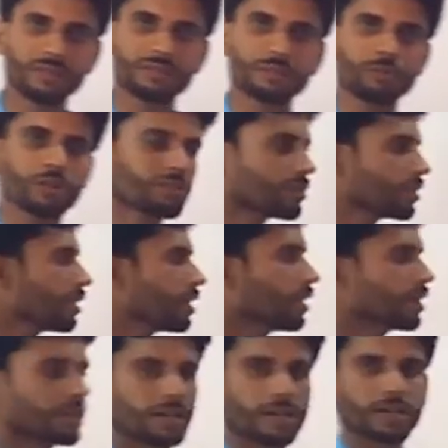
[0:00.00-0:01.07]
you will
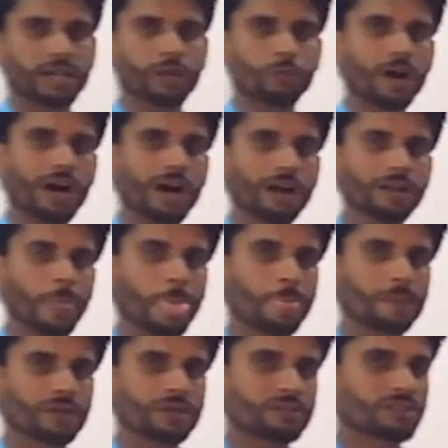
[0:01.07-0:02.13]
see a word
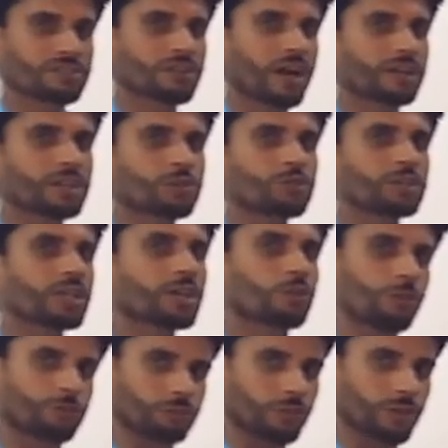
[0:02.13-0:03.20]
is starting with a
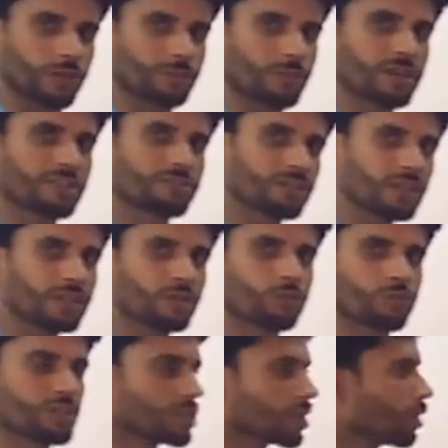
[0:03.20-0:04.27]
consonant, but still
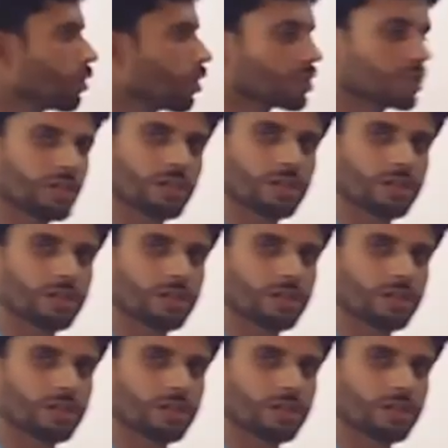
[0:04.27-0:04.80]
we shall not